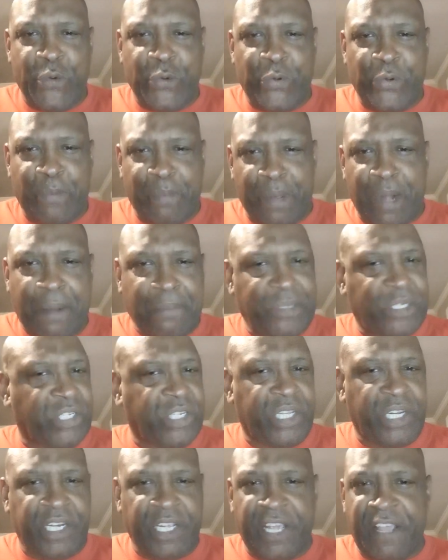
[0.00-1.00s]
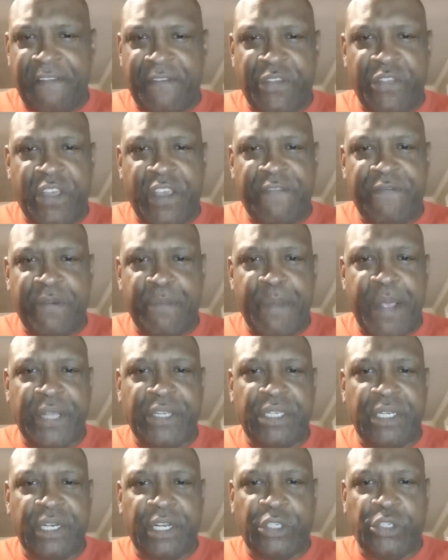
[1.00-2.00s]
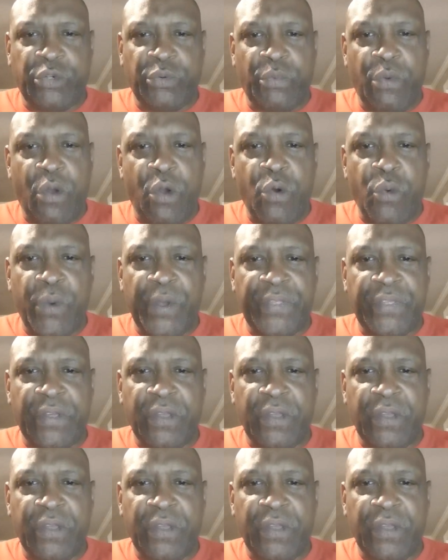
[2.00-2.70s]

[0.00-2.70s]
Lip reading: but I'm just going to give you the information that you roll with it,